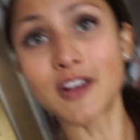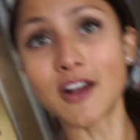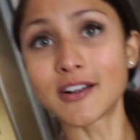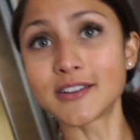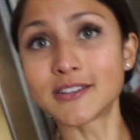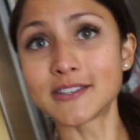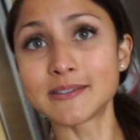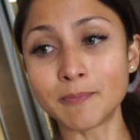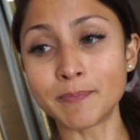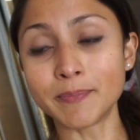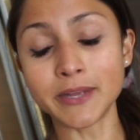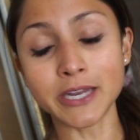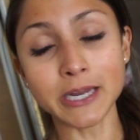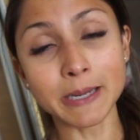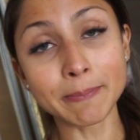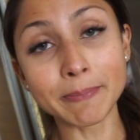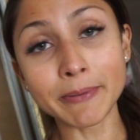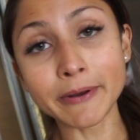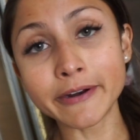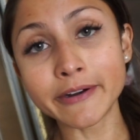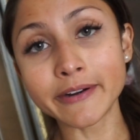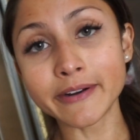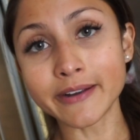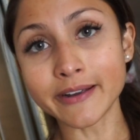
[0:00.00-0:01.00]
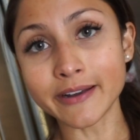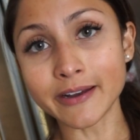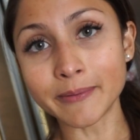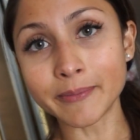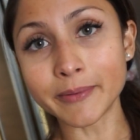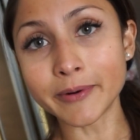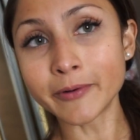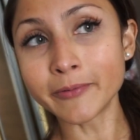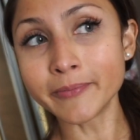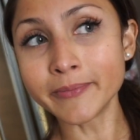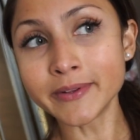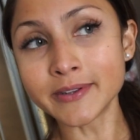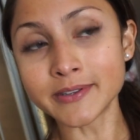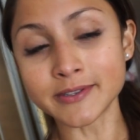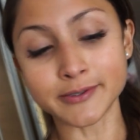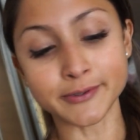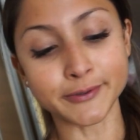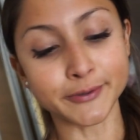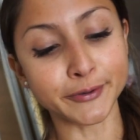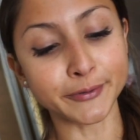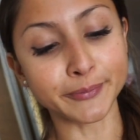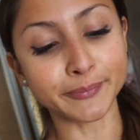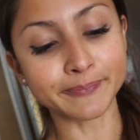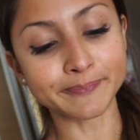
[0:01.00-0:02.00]
got some peanut butter cup oatmeal
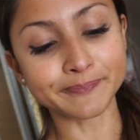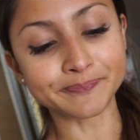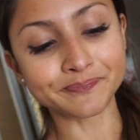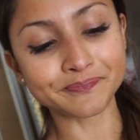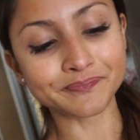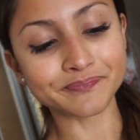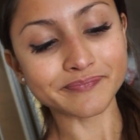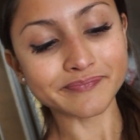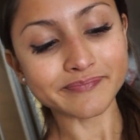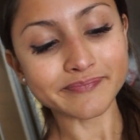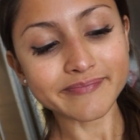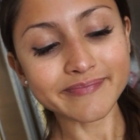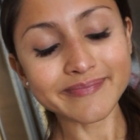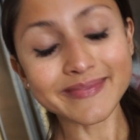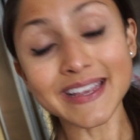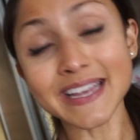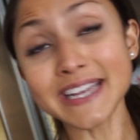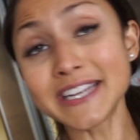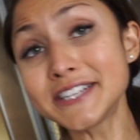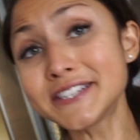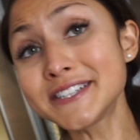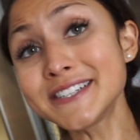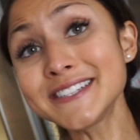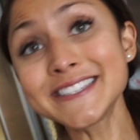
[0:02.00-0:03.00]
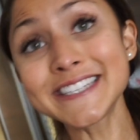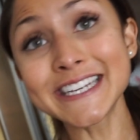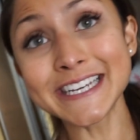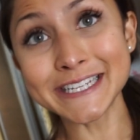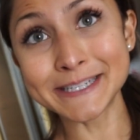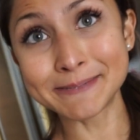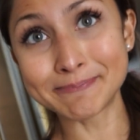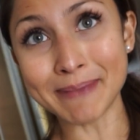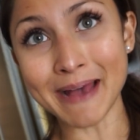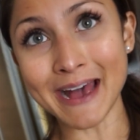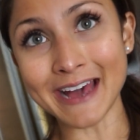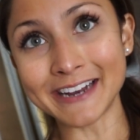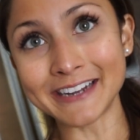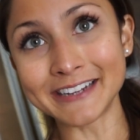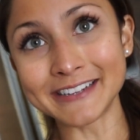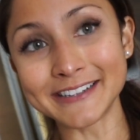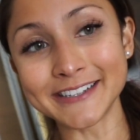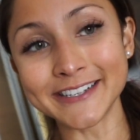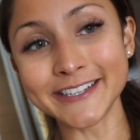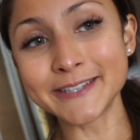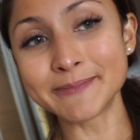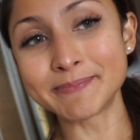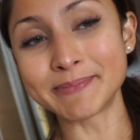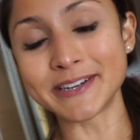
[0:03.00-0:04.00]
soup. It doesn't taste bad at
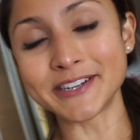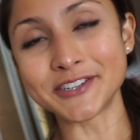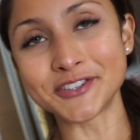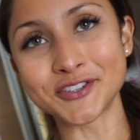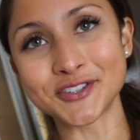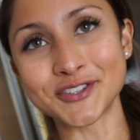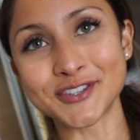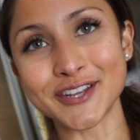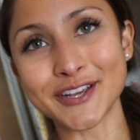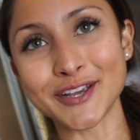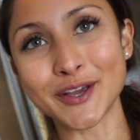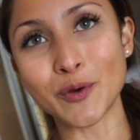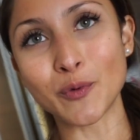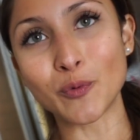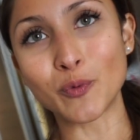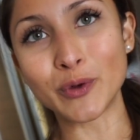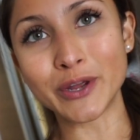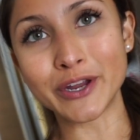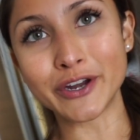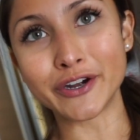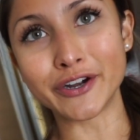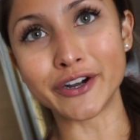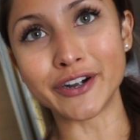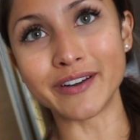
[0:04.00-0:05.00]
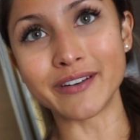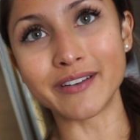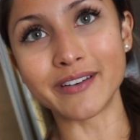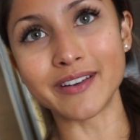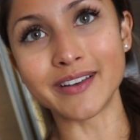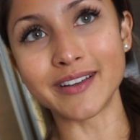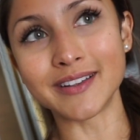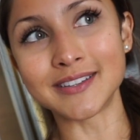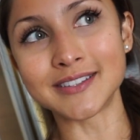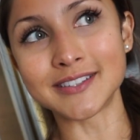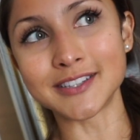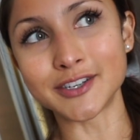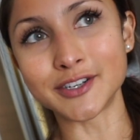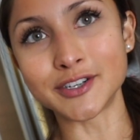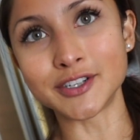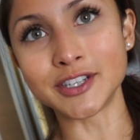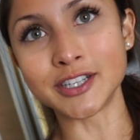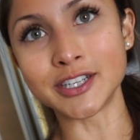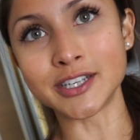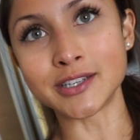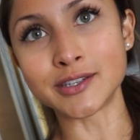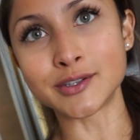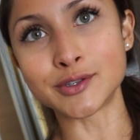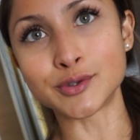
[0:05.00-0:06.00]
least, but it's just like weird. It's
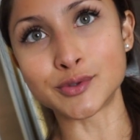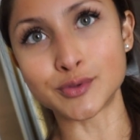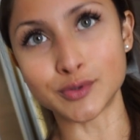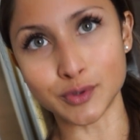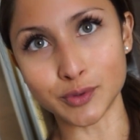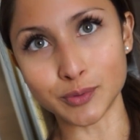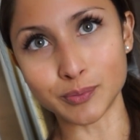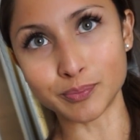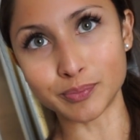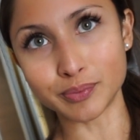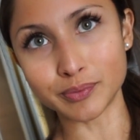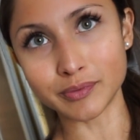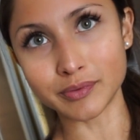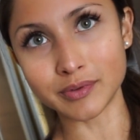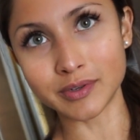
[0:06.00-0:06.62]
literally soup.